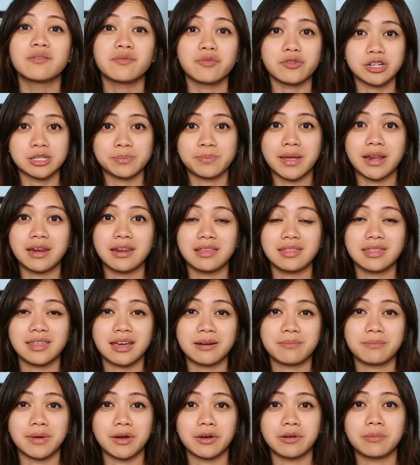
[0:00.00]
for spending
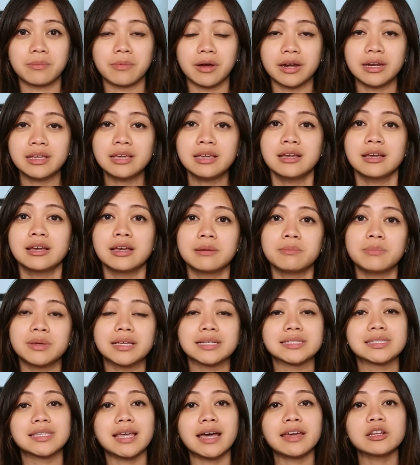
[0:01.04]
that amount of money,
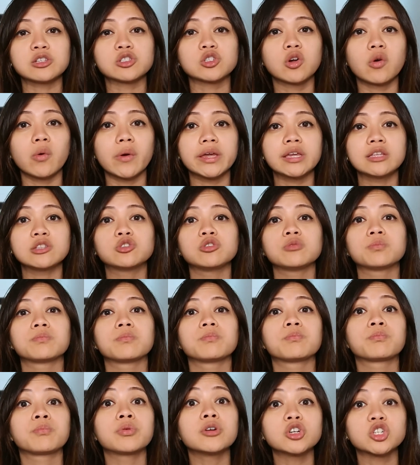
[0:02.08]
because that is going to
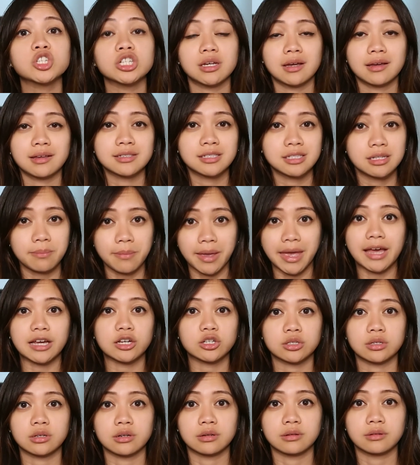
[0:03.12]
push some
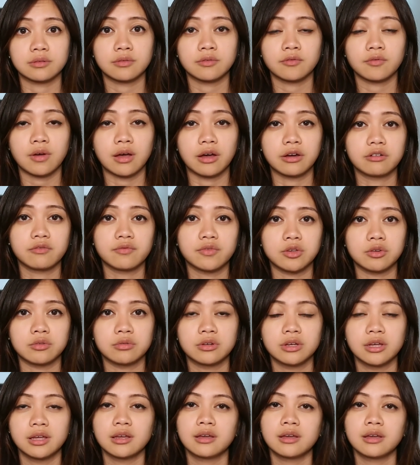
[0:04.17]
action out of you.